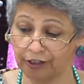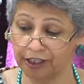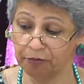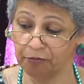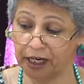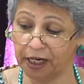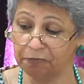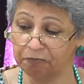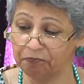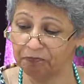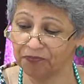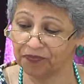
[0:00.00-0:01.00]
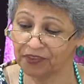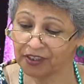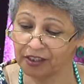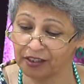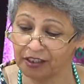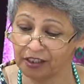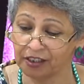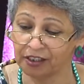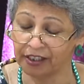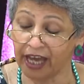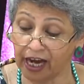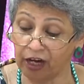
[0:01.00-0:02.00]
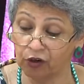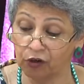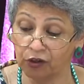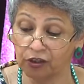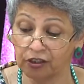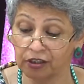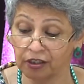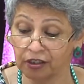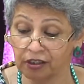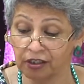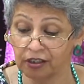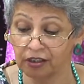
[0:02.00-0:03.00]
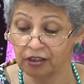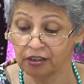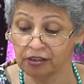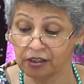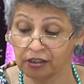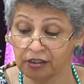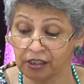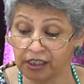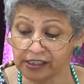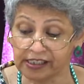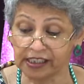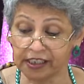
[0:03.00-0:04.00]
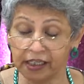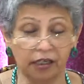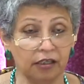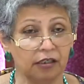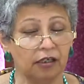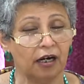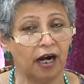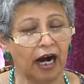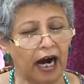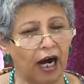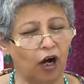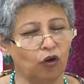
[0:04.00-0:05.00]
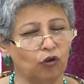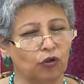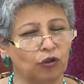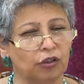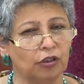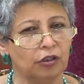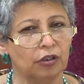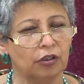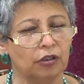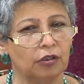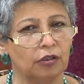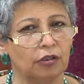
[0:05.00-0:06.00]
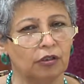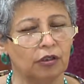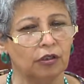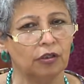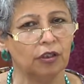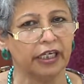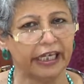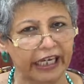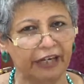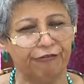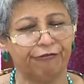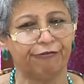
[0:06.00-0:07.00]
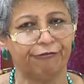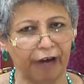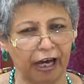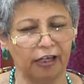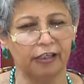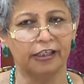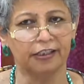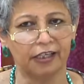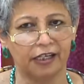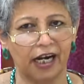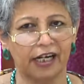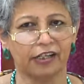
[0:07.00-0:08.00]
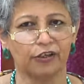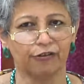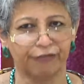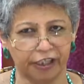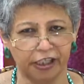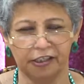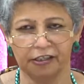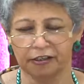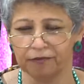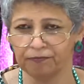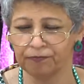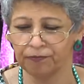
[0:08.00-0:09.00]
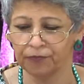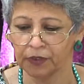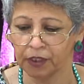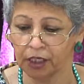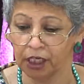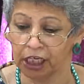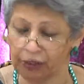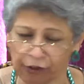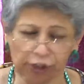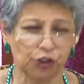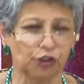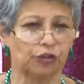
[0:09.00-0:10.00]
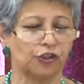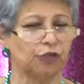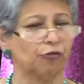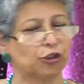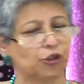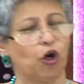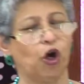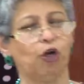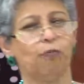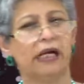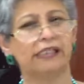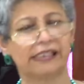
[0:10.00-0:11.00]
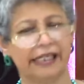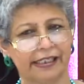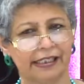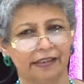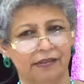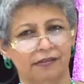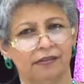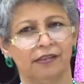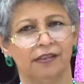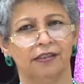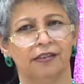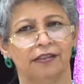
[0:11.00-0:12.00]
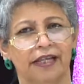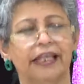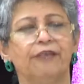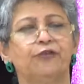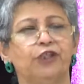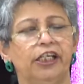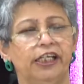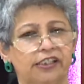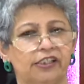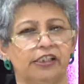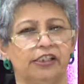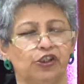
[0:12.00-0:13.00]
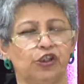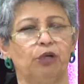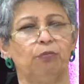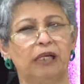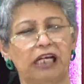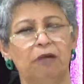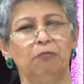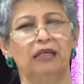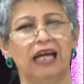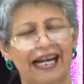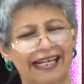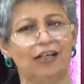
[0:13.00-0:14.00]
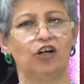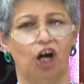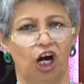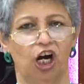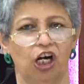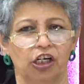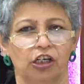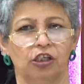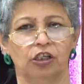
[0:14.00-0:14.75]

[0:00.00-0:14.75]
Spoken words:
Amen. Now, consider how Eve fell in the Garden of Eden. She was told by Satan that if she eats it, she'll become like God.